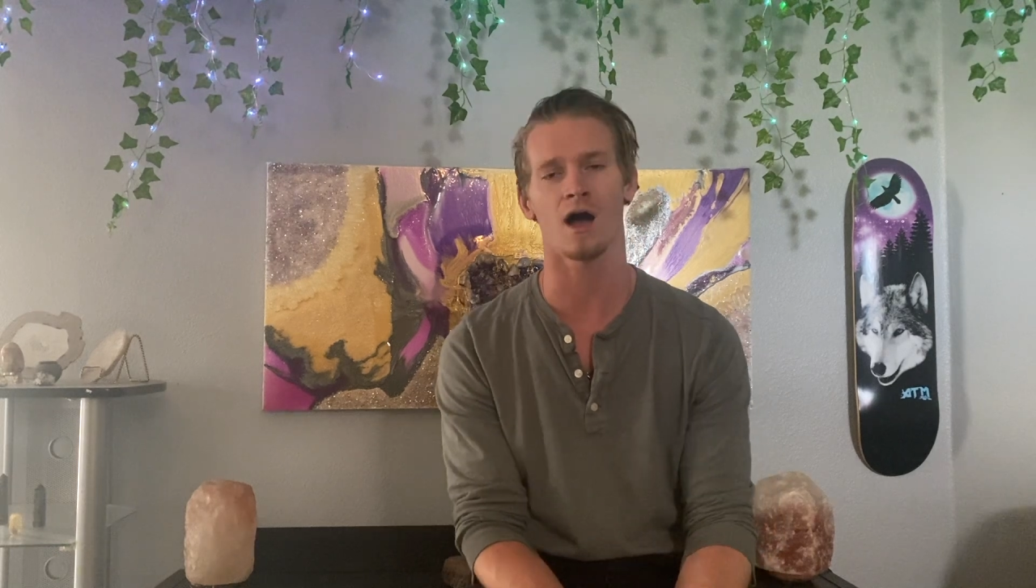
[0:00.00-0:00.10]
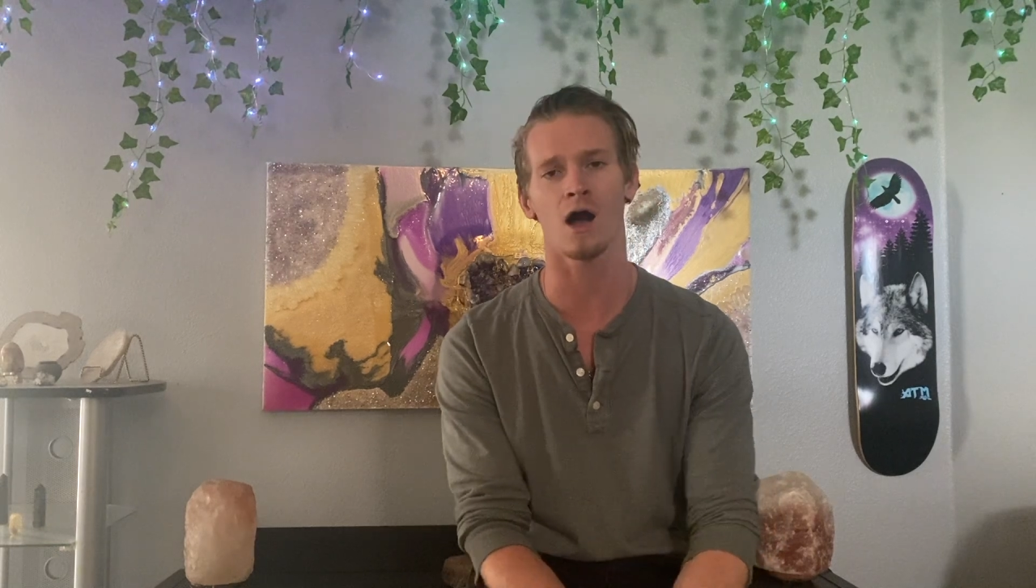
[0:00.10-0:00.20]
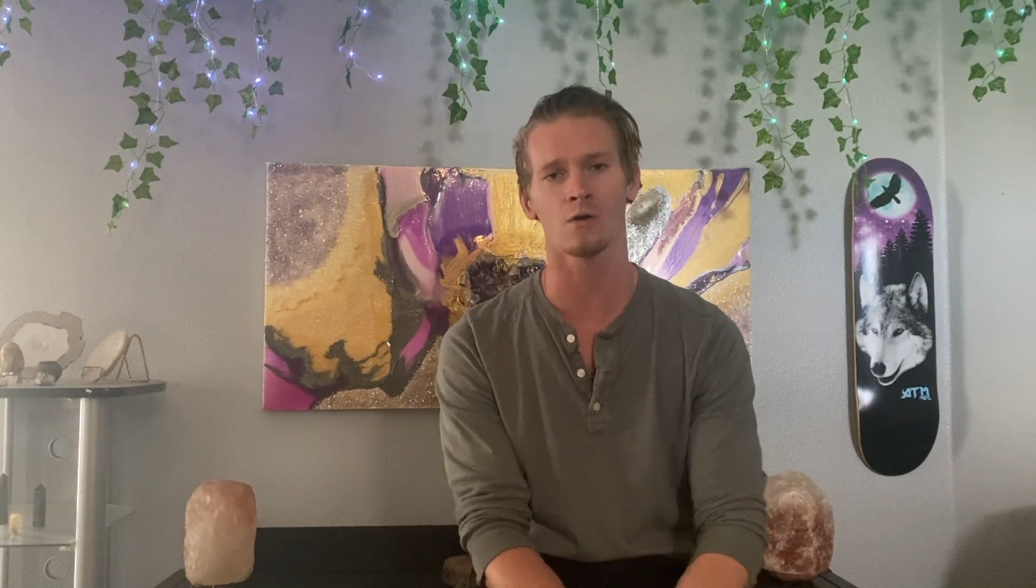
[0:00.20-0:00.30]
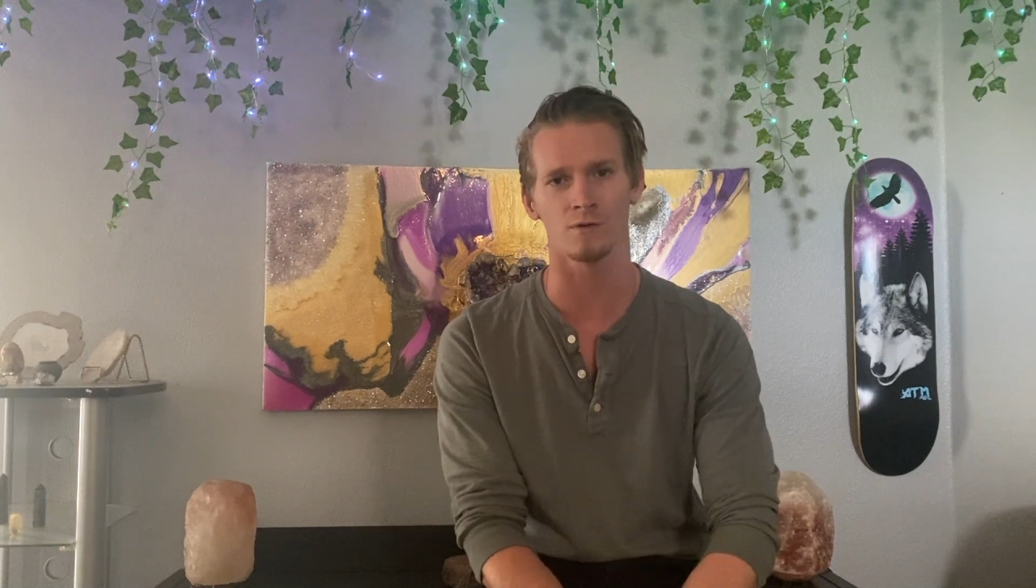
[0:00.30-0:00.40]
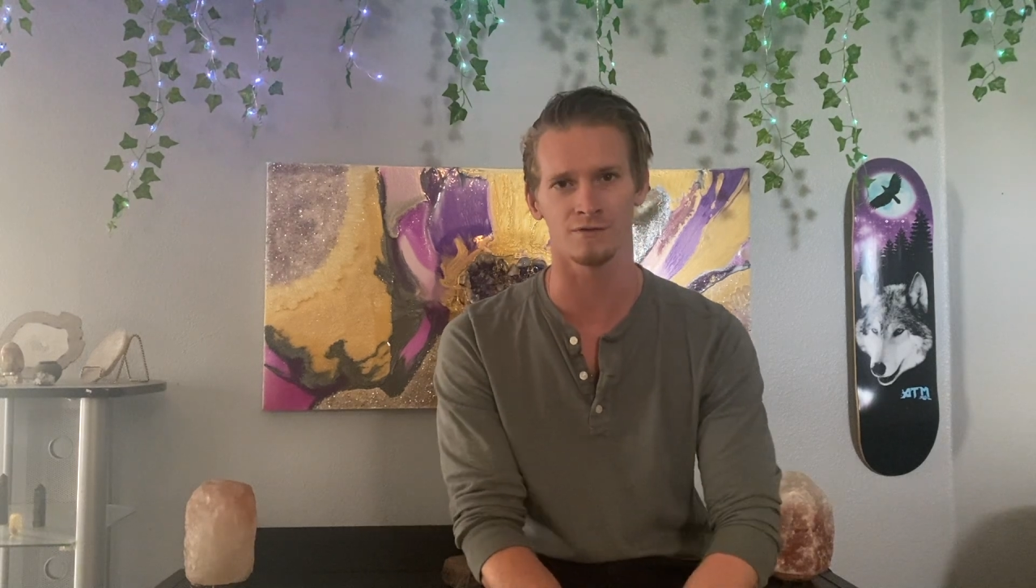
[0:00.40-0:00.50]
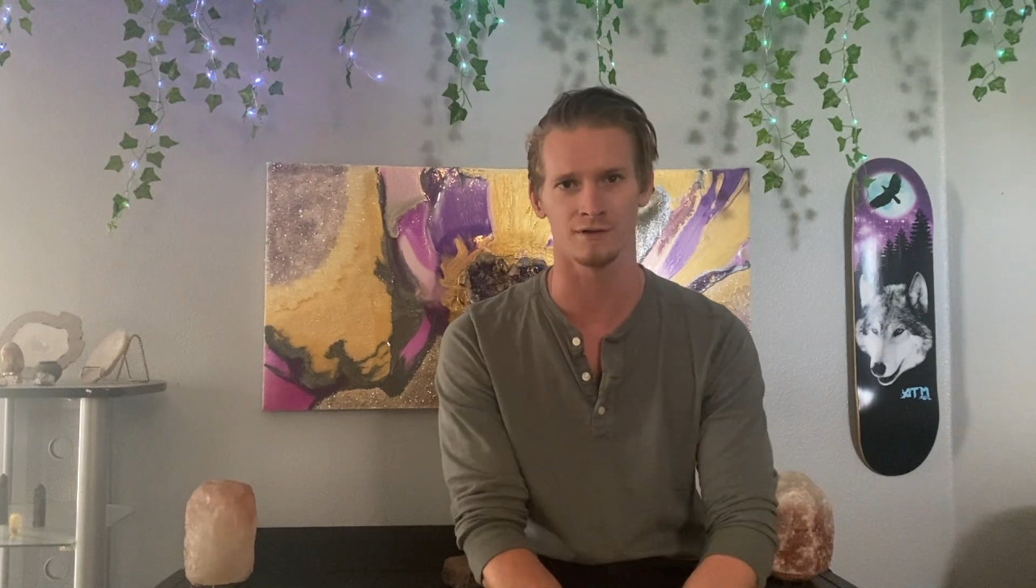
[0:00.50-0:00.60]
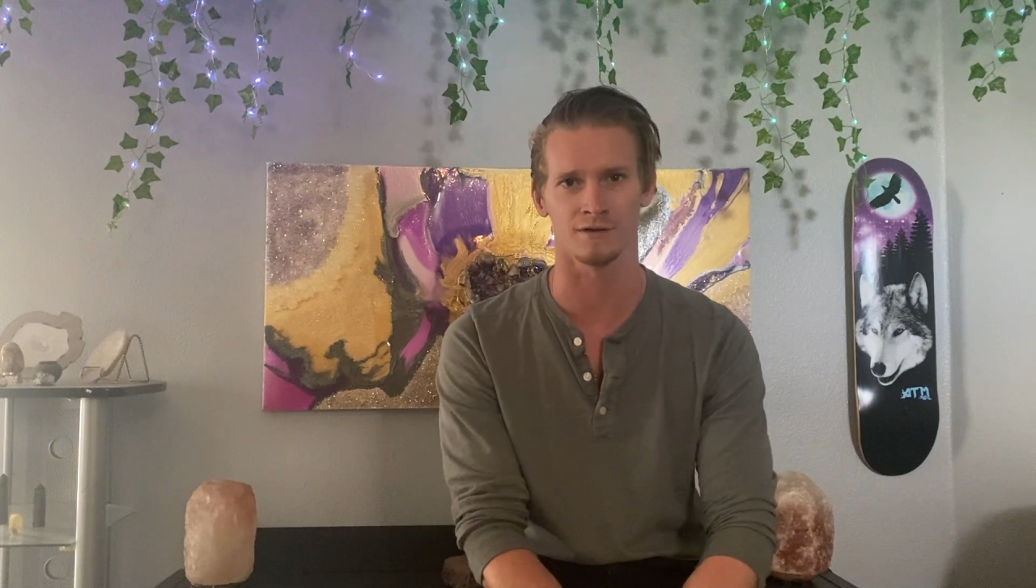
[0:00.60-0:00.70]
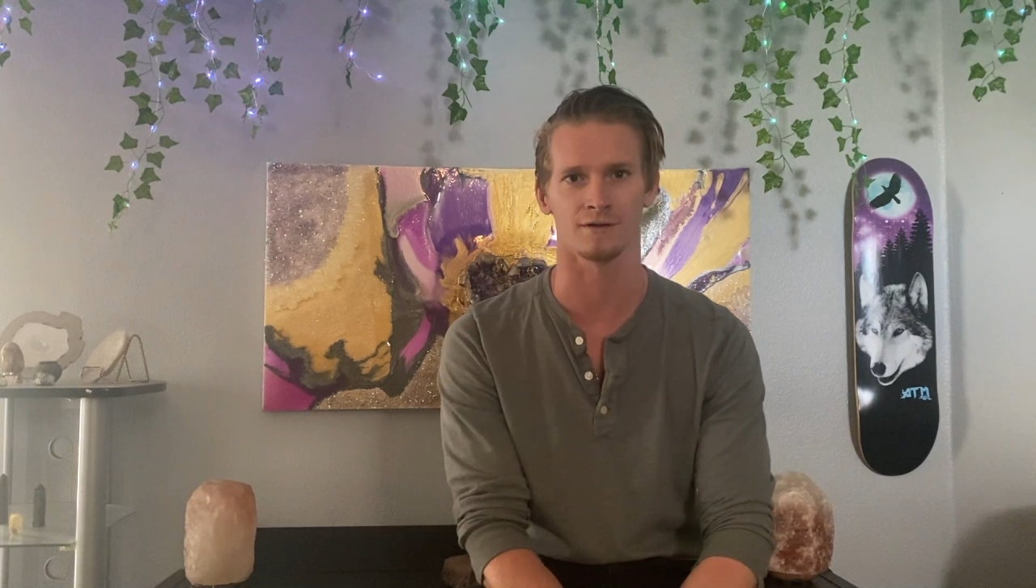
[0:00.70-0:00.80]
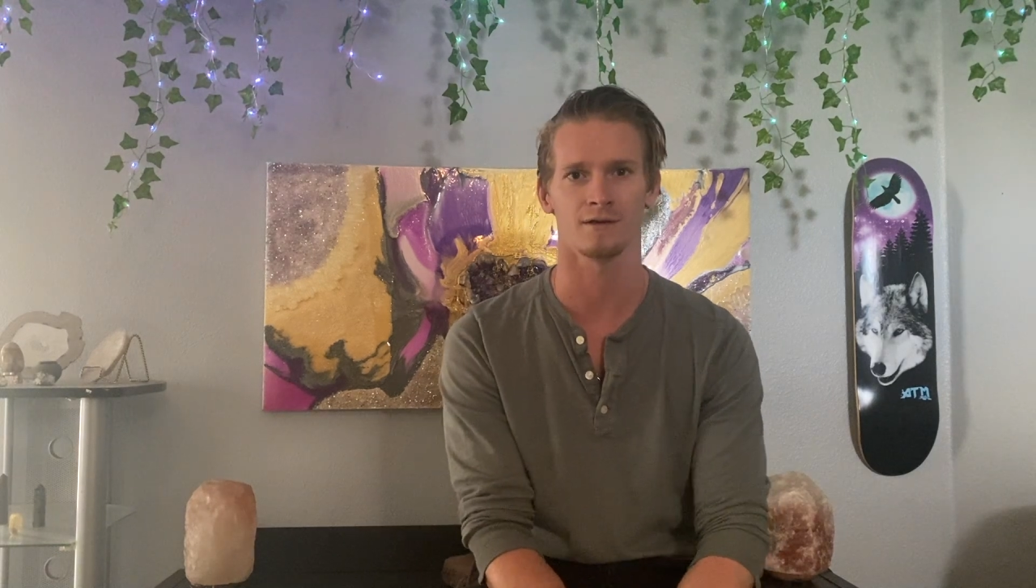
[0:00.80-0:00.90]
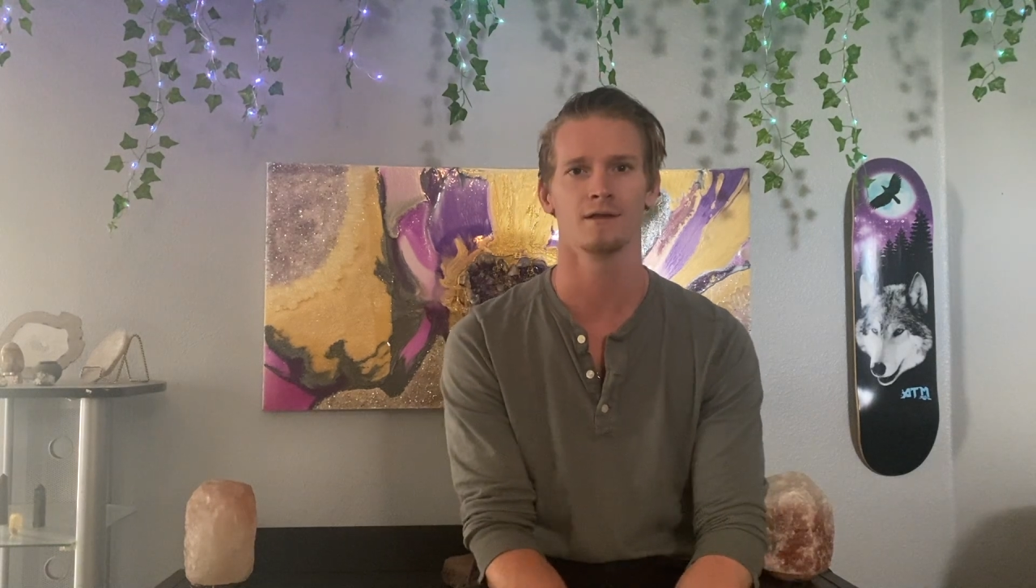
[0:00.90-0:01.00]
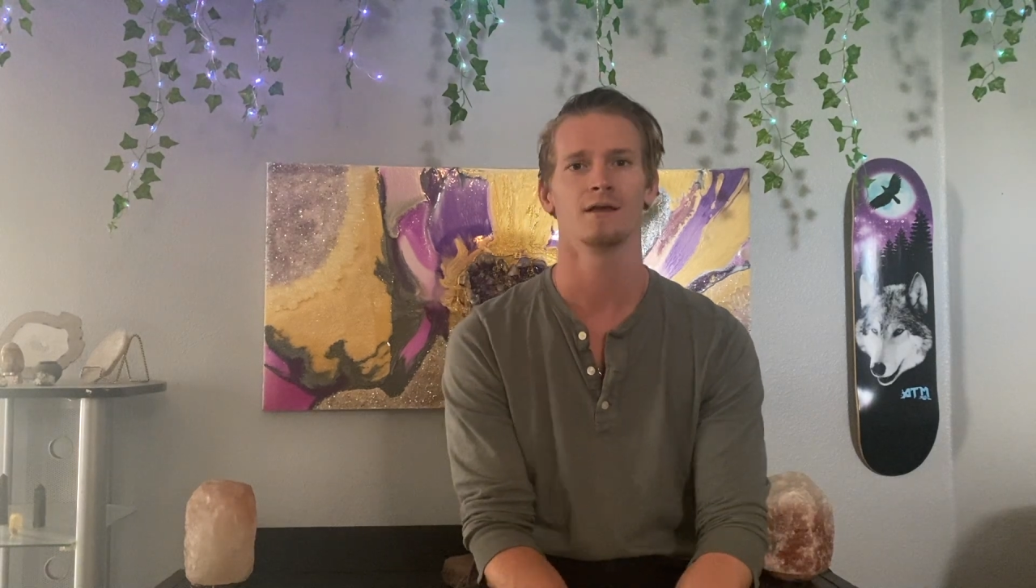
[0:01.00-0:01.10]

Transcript: Aqua Theater,